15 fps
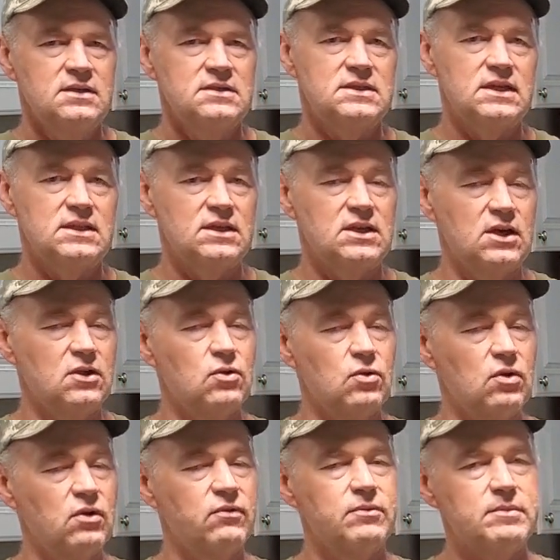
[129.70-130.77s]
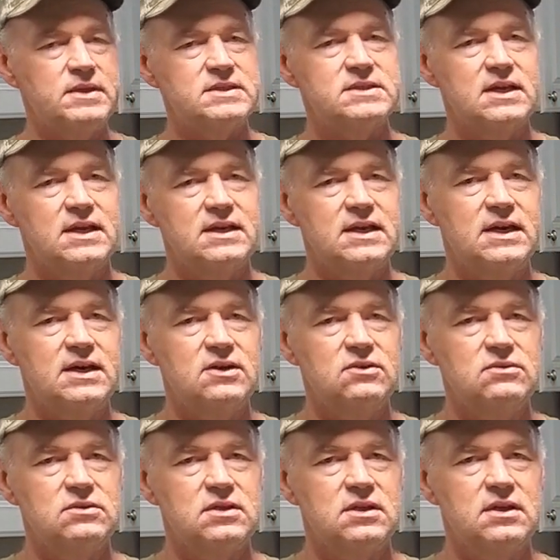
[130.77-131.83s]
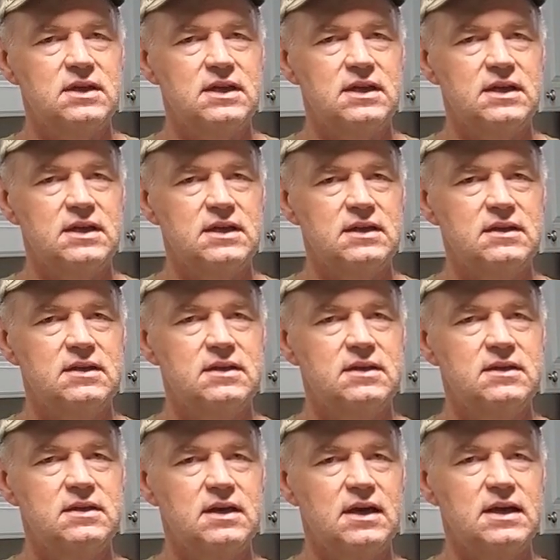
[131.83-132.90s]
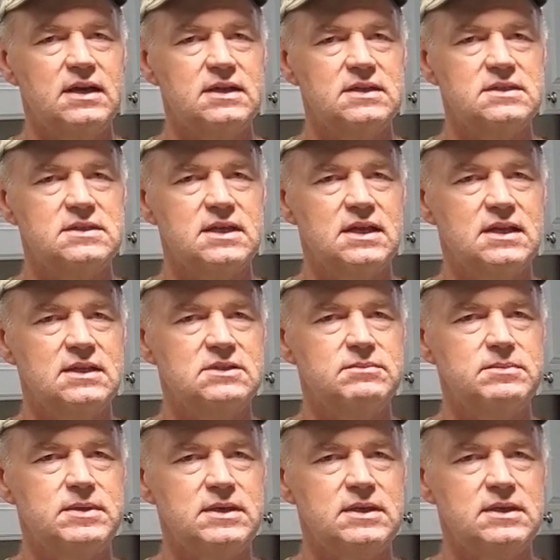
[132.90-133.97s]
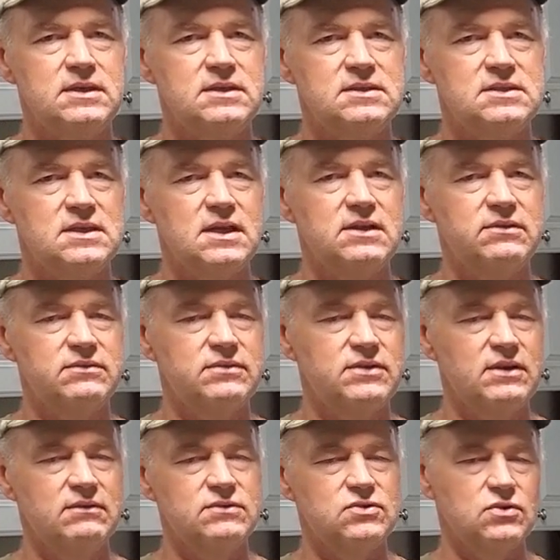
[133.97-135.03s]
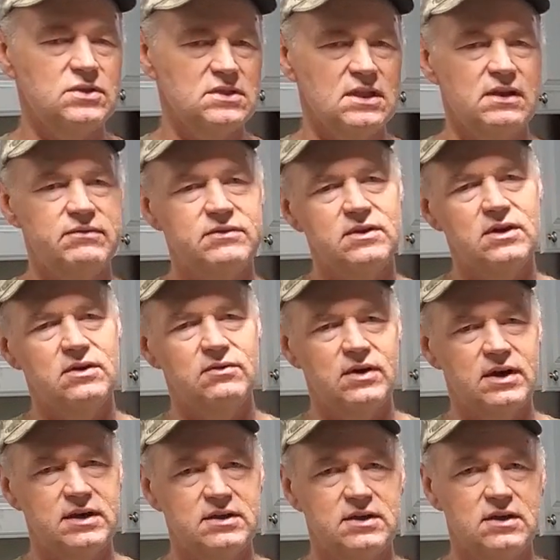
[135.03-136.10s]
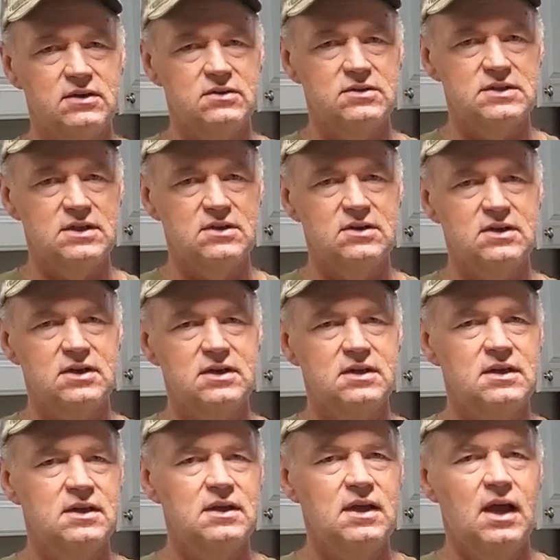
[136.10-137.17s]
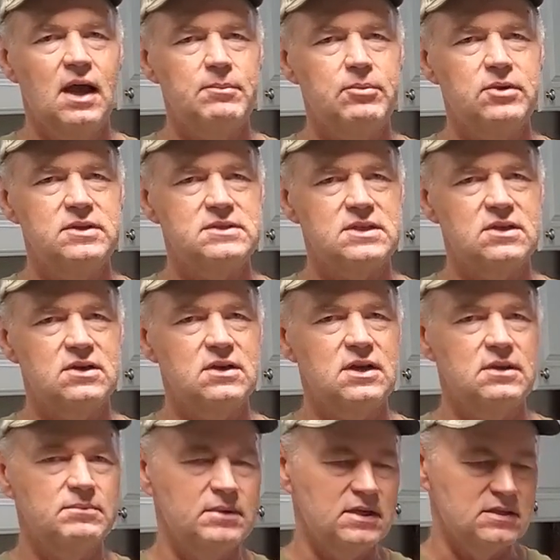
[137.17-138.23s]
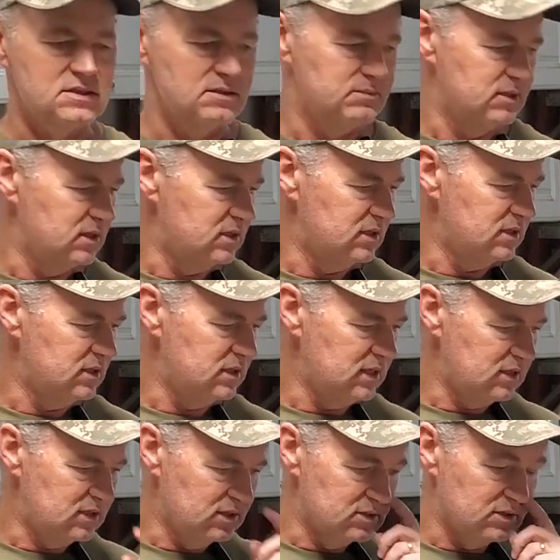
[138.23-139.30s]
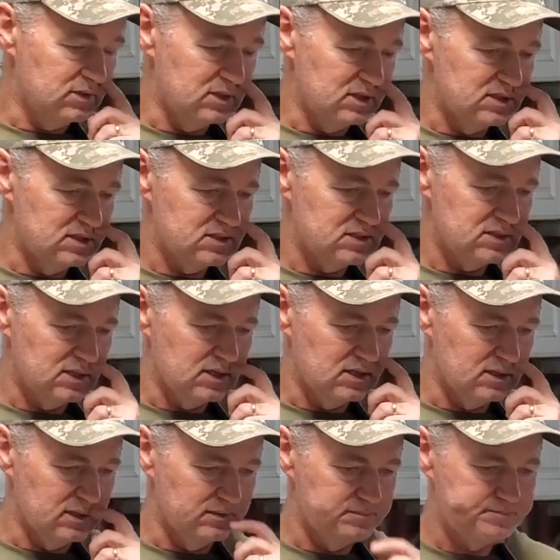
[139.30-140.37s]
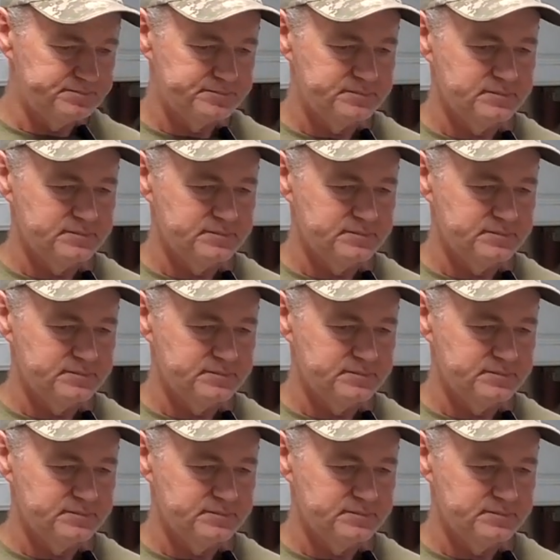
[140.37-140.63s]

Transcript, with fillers: set the cut order from inside to out, and I set it to be, instead of, you have a choice, left cut, right cut, or center cut. I put it center cut because some of the details of this are